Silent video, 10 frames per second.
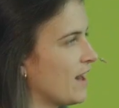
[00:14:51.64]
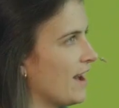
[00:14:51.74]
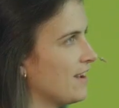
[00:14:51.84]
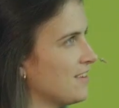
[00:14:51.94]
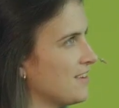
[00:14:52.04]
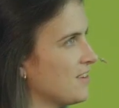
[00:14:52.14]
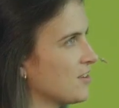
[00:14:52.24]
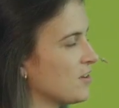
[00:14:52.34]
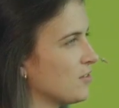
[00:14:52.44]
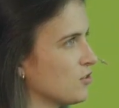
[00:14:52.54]
that
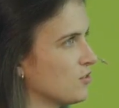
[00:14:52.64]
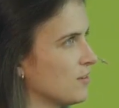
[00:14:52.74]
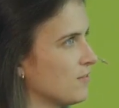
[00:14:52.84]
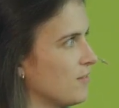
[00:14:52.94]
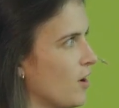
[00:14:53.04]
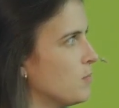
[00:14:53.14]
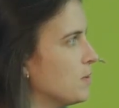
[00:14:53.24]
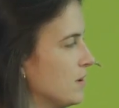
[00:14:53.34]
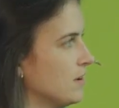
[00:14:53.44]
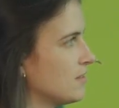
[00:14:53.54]
culture of
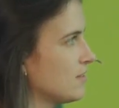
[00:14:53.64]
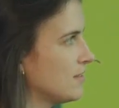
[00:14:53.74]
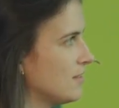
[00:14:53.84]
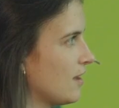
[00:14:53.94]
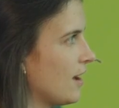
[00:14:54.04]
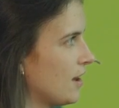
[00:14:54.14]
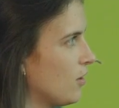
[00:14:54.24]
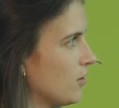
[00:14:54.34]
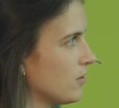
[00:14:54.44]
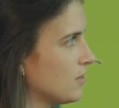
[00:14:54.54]
openness and
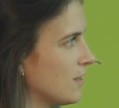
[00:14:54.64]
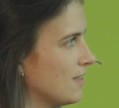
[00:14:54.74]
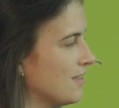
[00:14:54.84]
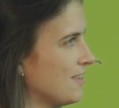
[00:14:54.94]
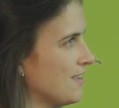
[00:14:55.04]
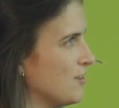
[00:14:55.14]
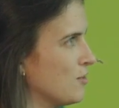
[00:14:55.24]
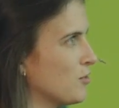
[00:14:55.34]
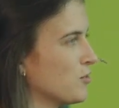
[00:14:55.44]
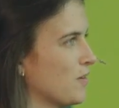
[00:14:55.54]
dialogue, then
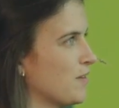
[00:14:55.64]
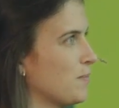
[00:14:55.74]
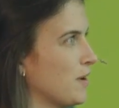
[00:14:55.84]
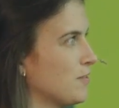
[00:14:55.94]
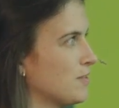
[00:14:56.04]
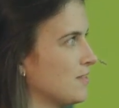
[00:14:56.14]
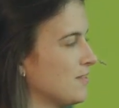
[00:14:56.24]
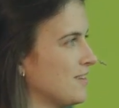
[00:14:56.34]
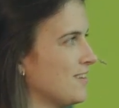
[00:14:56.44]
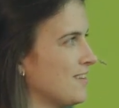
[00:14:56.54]
you're also, I suppose,
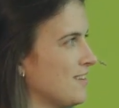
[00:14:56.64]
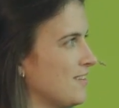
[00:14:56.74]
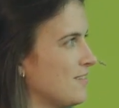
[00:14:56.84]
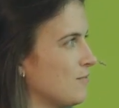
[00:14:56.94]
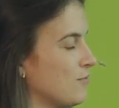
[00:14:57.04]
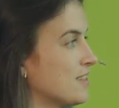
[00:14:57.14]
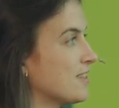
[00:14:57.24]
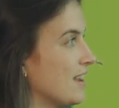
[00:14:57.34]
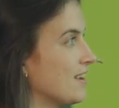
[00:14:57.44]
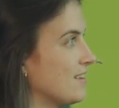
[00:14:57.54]

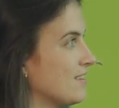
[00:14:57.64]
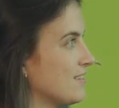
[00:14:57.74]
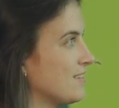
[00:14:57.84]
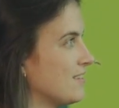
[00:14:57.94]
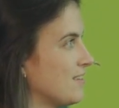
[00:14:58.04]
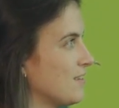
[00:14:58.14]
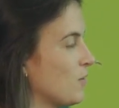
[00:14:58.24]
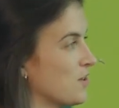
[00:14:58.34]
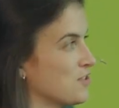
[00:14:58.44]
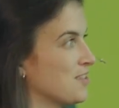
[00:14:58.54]
risking
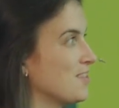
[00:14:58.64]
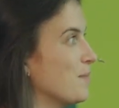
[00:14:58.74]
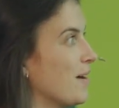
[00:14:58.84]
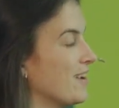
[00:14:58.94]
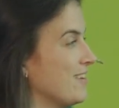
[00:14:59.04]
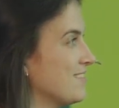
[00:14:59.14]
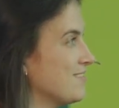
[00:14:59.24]
questions that might